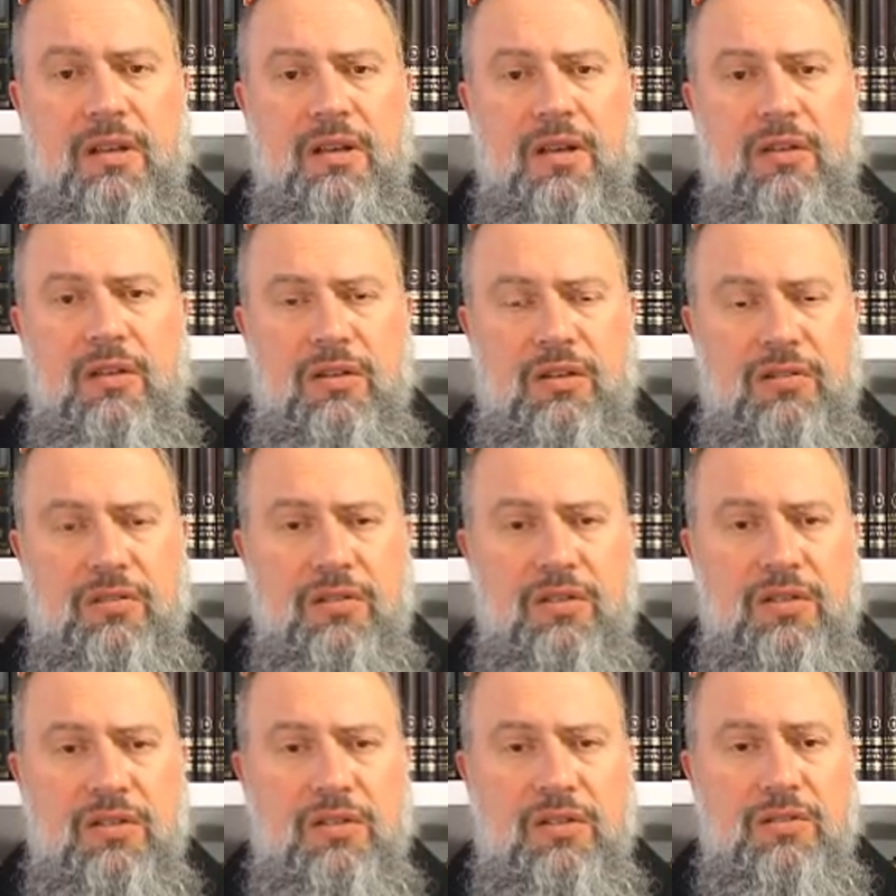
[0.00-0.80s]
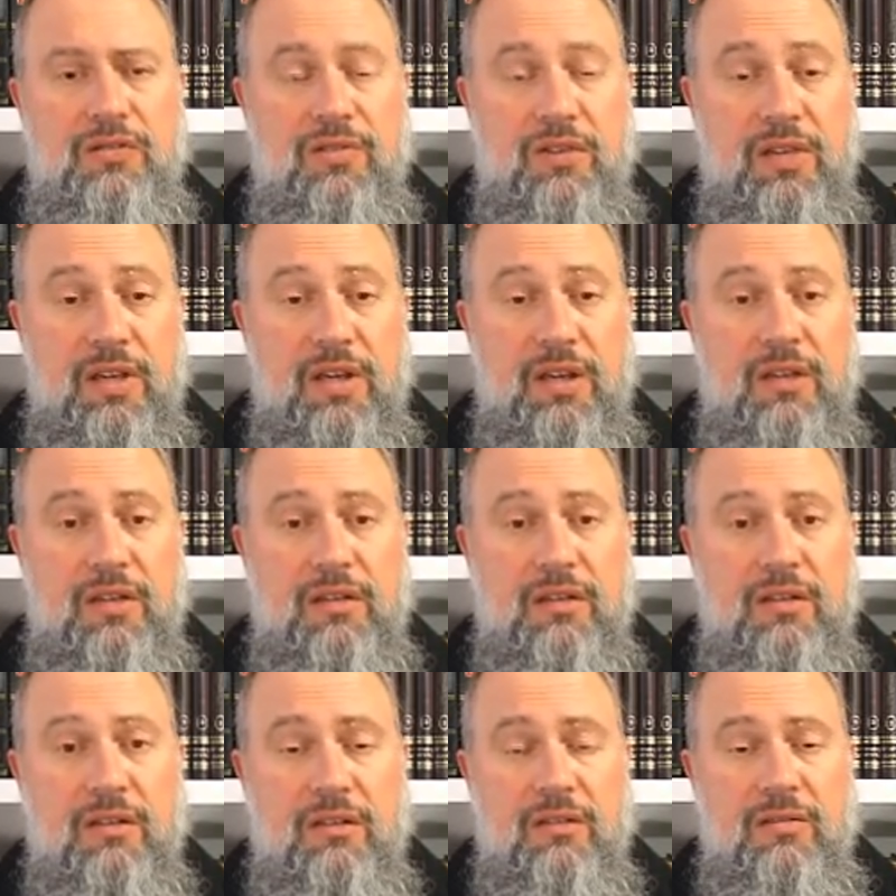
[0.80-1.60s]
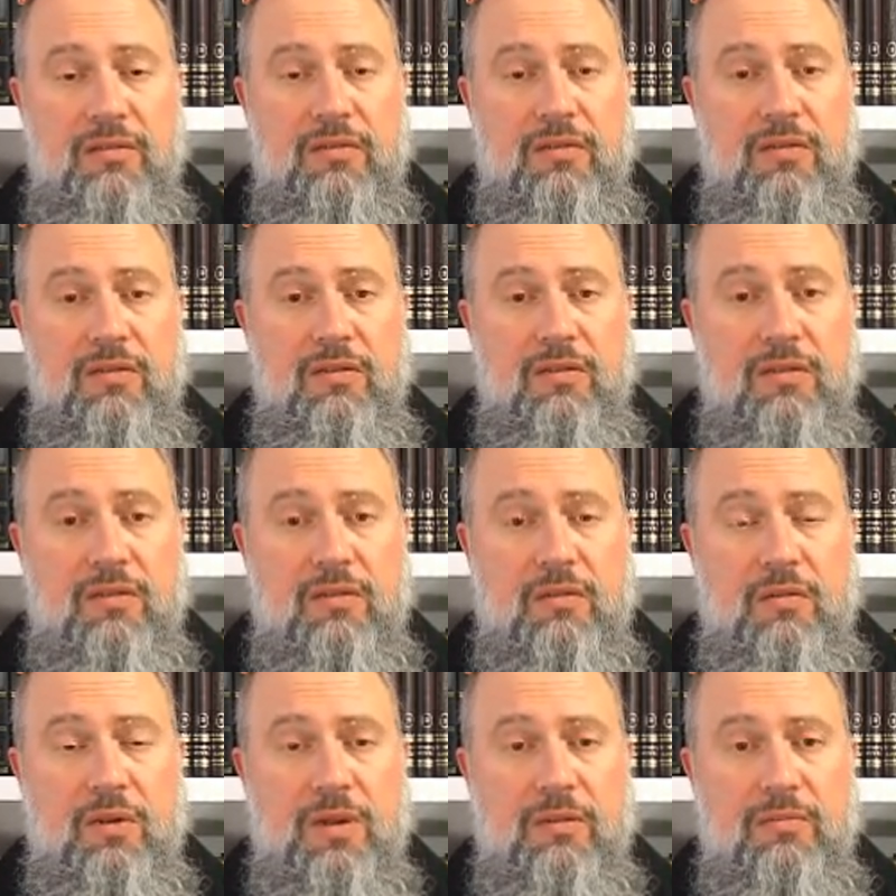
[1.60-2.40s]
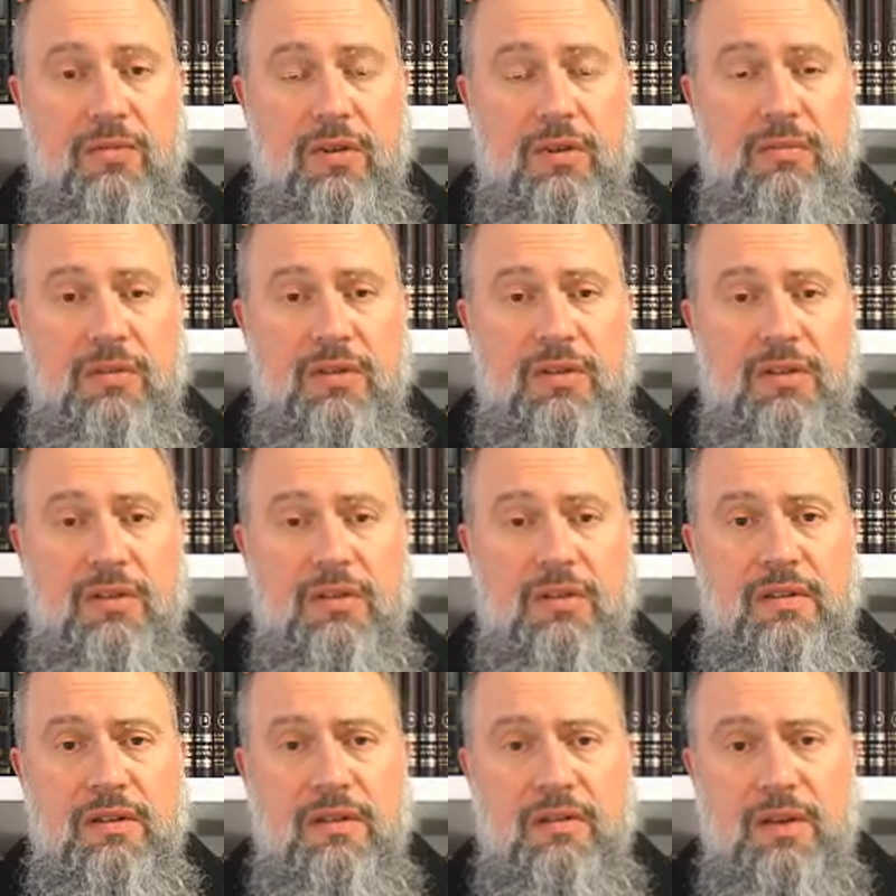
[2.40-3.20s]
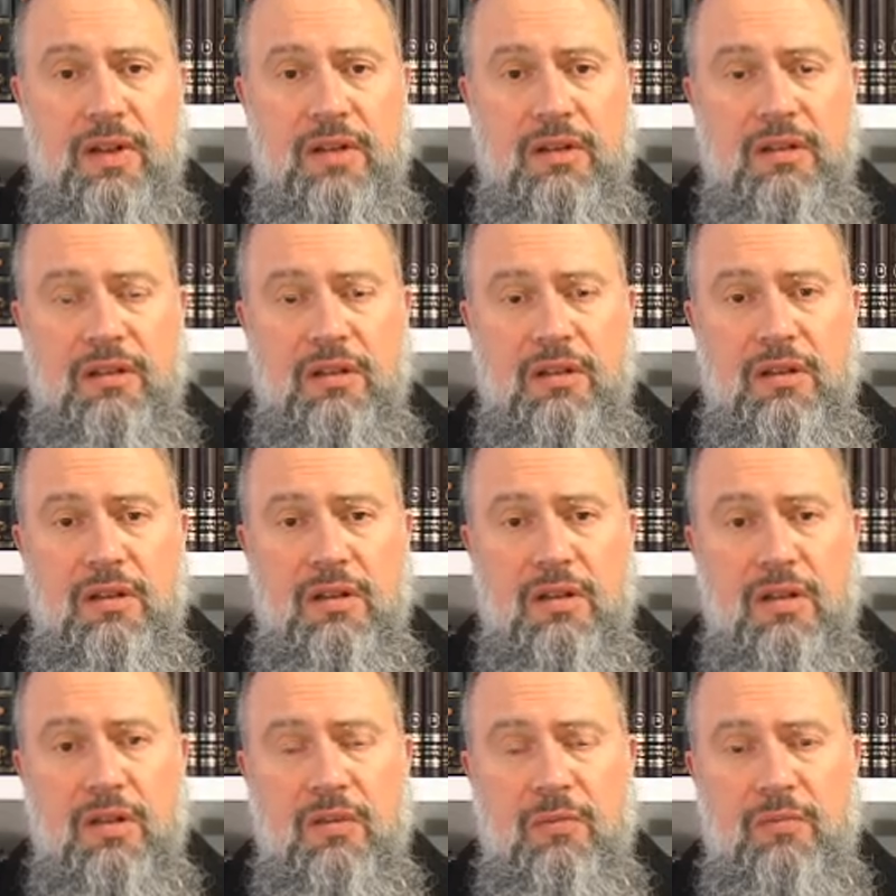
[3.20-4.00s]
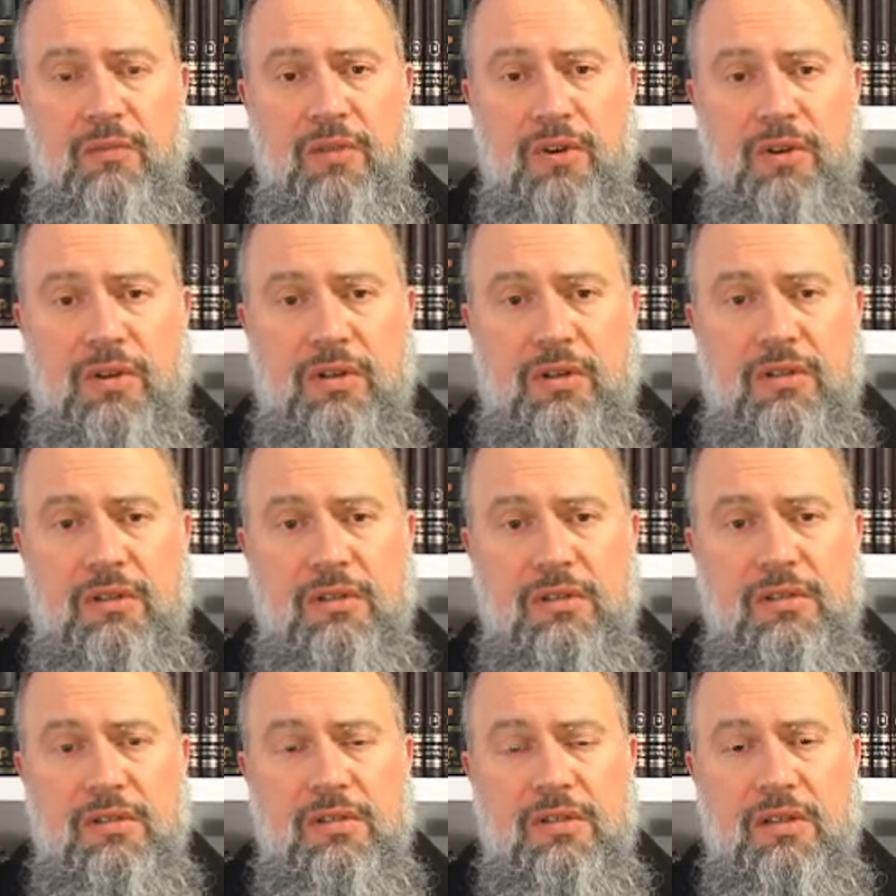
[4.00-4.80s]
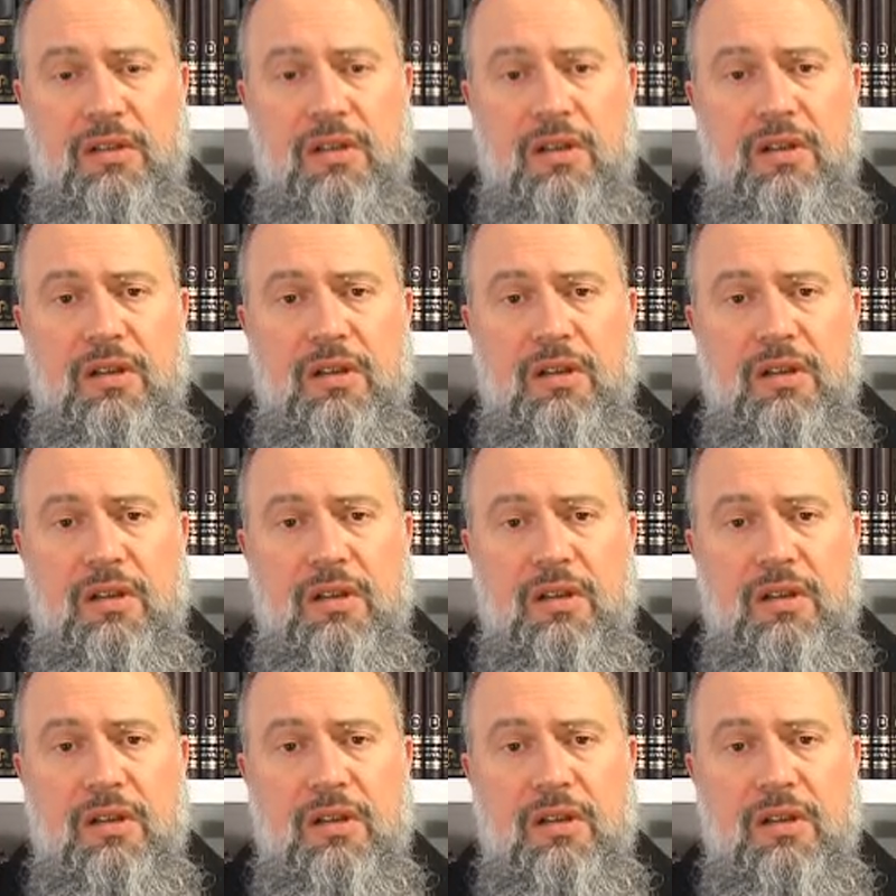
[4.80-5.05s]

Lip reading: and not to forget for one moment the great miracles